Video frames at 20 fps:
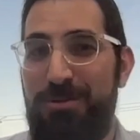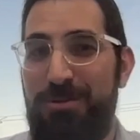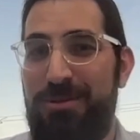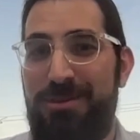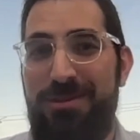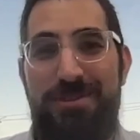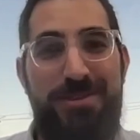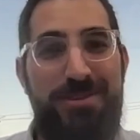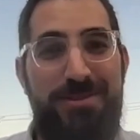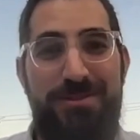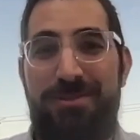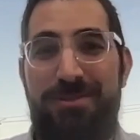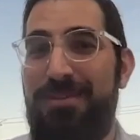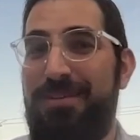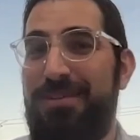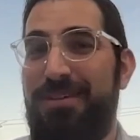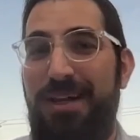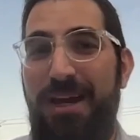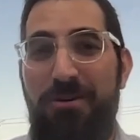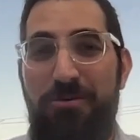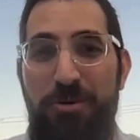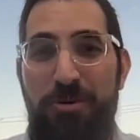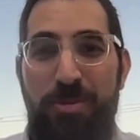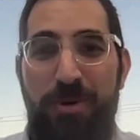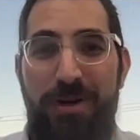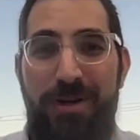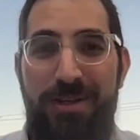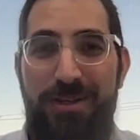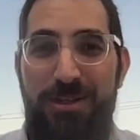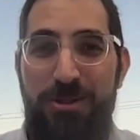is
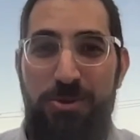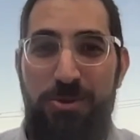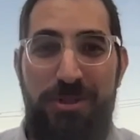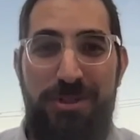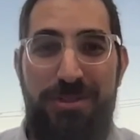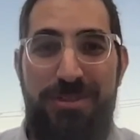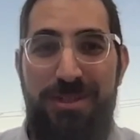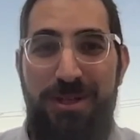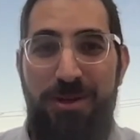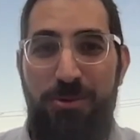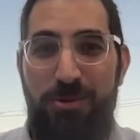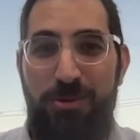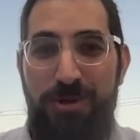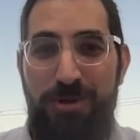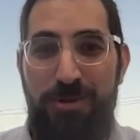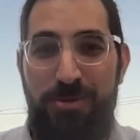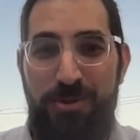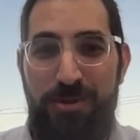everybody in the real estate world.